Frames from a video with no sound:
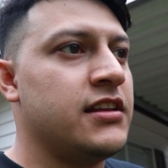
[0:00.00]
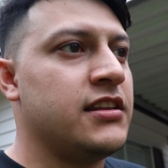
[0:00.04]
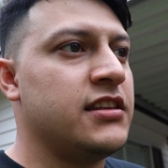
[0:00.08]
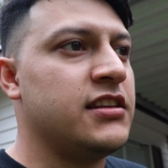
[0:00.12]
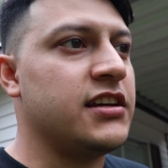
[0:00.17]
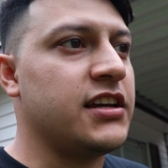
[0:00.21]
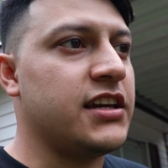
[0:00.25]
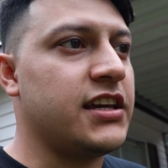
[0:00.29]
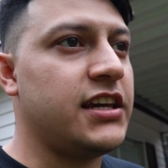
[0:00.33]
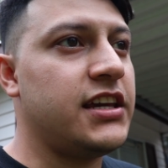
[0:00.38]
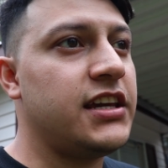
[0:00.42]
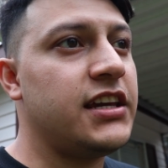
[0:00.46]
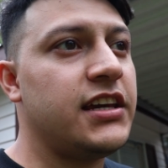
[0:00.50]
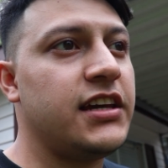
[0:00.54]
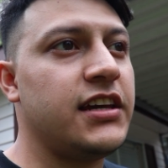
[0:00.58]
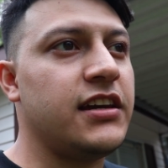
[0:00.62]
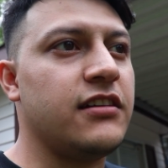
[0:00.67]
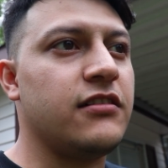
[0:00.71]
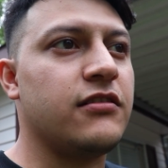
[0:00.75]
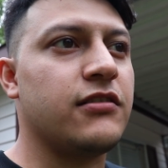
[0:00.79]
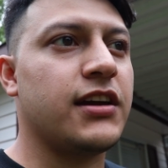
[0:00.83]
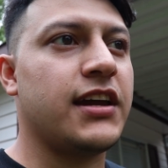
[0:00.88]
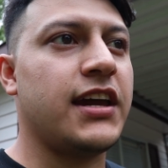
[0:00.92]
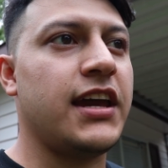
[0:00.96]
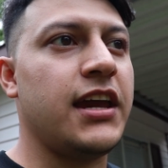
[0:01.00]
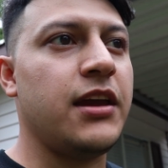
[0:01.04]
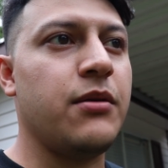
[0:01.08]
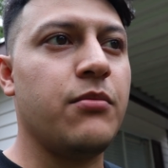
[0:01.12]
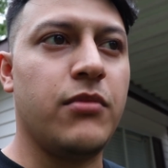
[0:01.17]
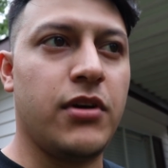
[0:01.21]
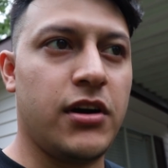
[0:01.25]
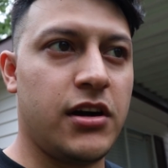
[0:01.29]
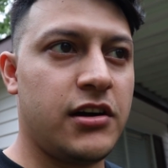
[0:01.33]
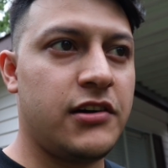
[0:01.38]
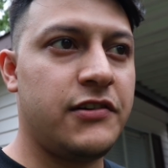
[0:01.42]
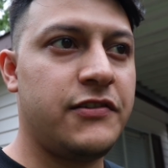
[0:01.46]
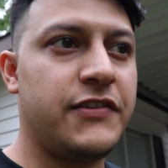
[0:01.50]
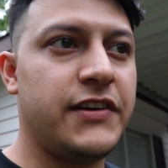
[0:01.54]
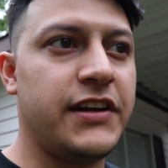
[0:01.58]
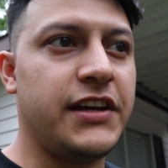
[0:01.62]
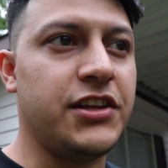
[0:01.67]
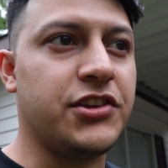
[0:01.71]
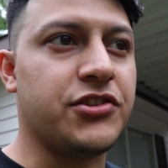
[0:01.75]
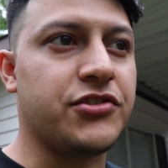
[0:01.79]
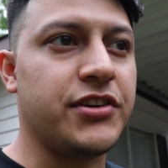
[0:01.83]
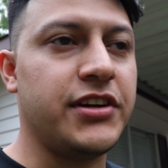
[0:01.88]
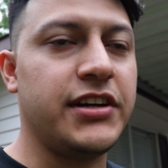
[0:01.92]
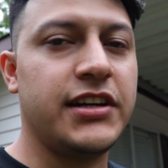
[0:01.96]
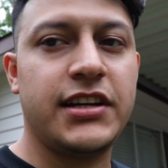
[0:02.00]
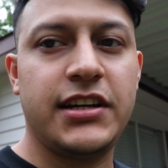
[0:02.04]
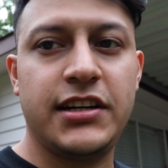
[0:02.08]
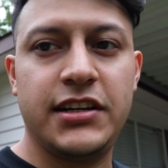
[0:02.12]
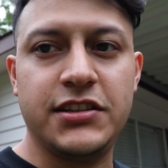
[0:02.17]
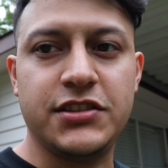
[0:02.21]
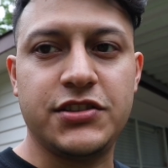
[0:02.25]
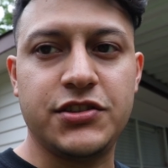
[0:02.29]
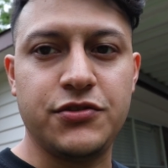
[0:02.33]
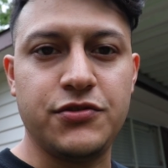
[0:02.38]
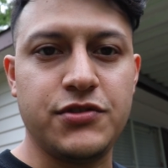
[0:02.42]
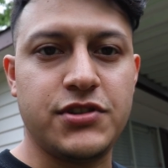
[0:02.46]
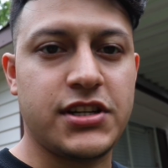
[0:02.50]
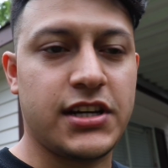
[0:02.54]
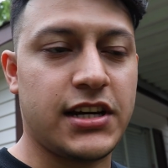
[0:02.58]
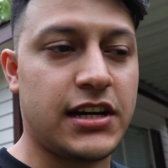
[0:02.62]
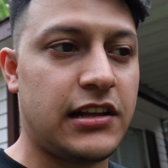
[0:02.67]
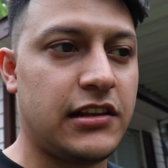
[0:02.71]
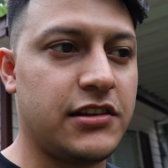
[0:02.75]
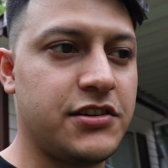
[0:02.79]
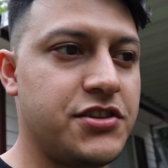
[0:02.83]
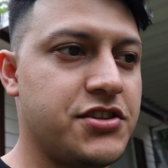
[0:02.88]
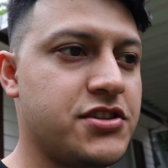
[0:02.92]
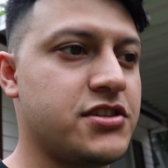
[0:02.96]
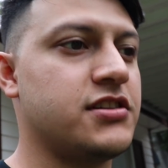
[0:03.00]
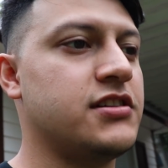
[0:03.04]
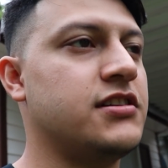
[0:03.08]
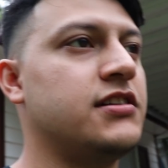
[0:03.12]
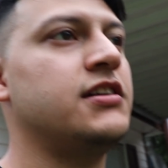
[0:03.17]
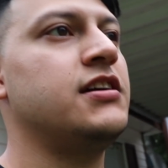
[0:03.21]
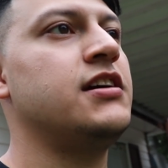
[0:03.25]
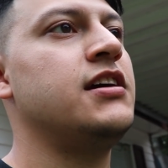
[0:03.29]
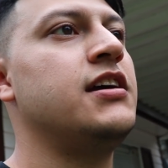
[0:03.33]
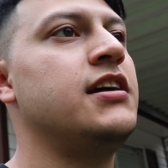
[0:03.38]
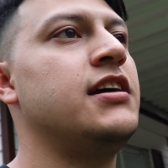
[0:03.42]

The kit came off a 392 Challenger.